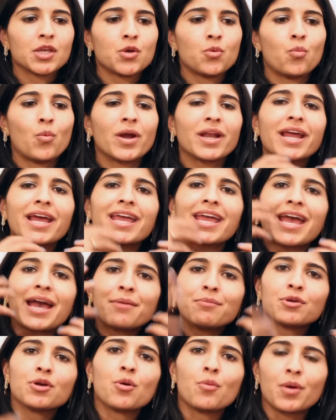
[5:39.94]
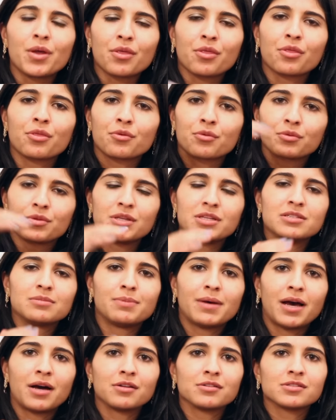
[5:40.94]
when I am going through these
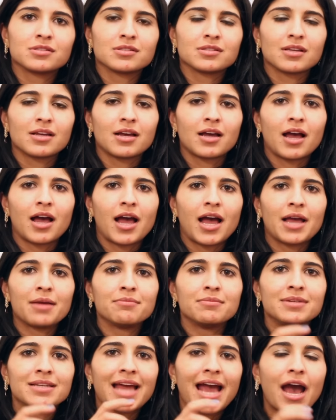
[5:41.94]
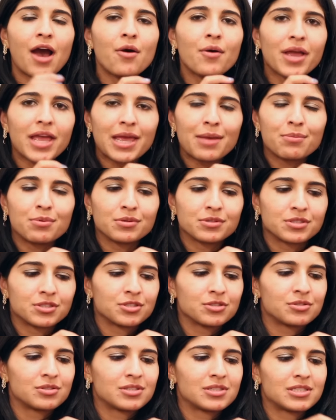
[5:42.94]
bouts, I'm now able
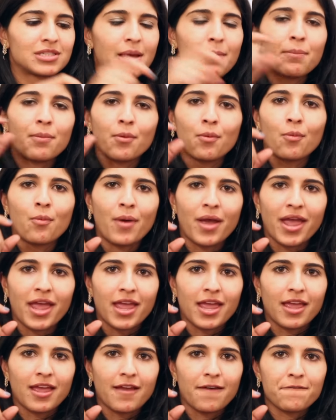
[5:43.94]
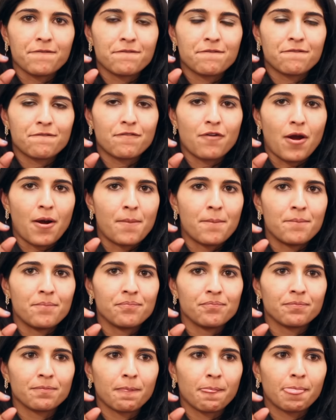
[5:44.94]
to step away
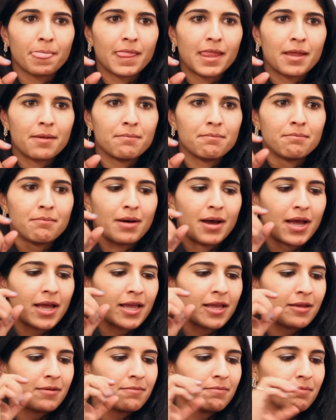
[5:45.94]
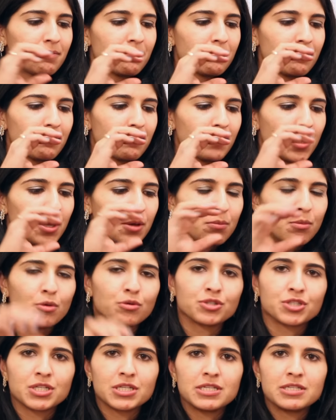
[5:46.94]
from my
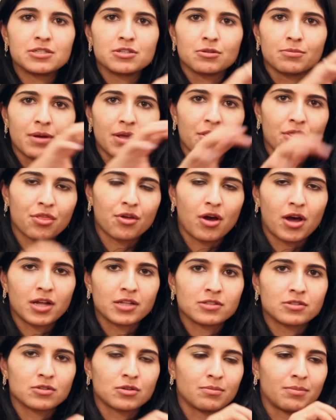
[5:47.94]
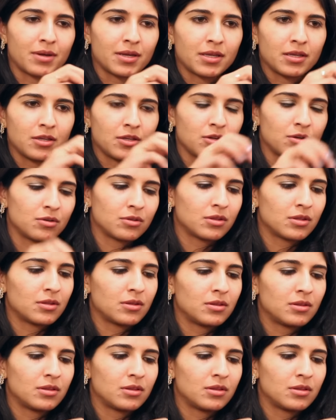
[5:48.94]
emotions or my thoughts or my, you know,